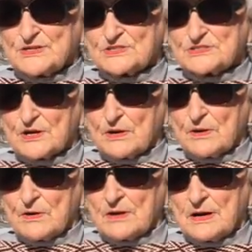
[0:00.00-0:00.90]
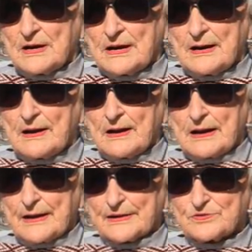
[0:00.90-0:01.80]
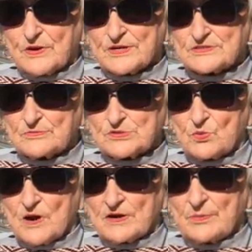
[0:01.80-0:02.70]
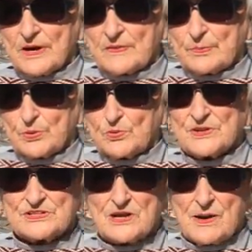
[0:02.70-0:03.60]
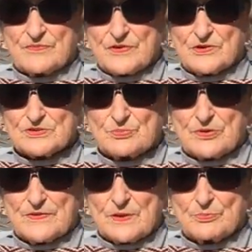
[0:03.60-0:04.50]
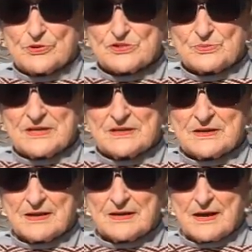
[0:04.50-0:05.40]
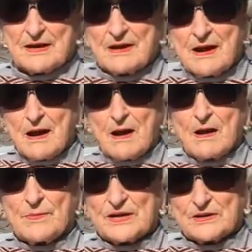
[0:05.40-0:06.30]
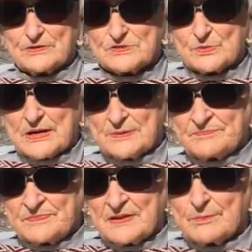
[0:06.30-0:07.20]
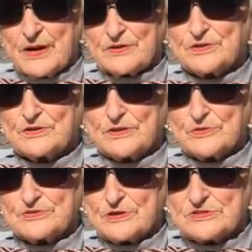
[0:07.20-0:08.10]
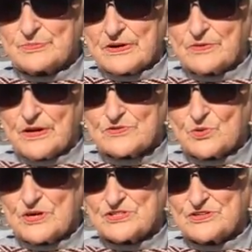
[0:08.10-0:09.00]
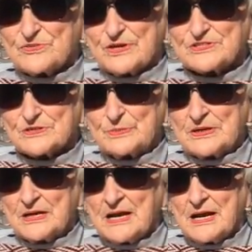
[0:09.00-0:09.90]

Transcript: So I got dressed and was walking by the pool, and Tom Farrell's brother pushed me and got all my clothes wet. My good clothes, it was my graduation dress to be.